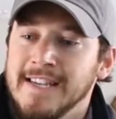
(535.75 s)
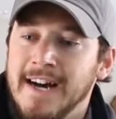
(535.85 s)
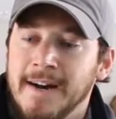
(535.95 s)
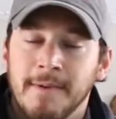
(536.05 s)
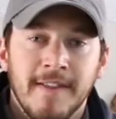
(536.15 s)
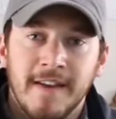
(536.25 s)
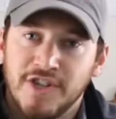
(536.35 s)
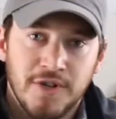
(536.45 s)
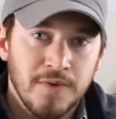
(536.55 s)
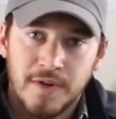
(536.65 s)
and they
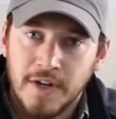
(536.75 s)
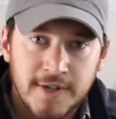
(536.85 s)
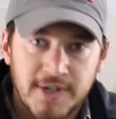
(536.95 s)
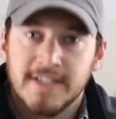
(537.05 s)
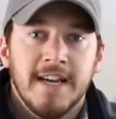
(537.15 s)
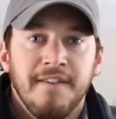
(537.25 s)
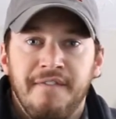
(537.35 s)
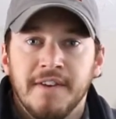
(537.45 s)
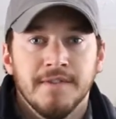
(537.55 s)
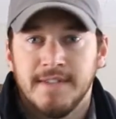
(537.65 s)
shoot just like a
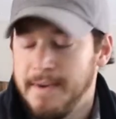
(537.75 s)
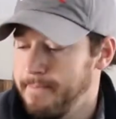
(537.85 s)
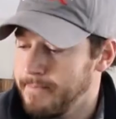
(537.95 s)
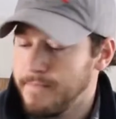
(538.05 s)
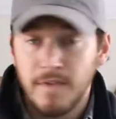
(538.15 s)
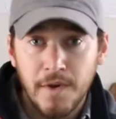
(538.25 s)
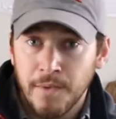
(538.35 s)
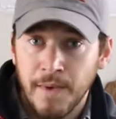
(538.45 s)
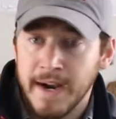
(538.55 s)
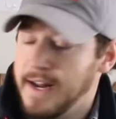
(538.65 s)
field tip,
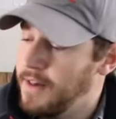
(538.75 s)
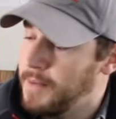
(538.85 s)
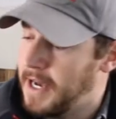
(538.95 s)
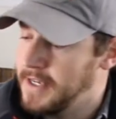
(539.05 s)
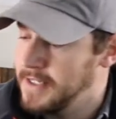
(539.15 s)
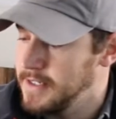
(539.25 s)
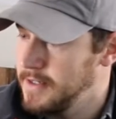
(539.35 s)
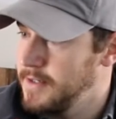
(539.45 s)
right out of the box.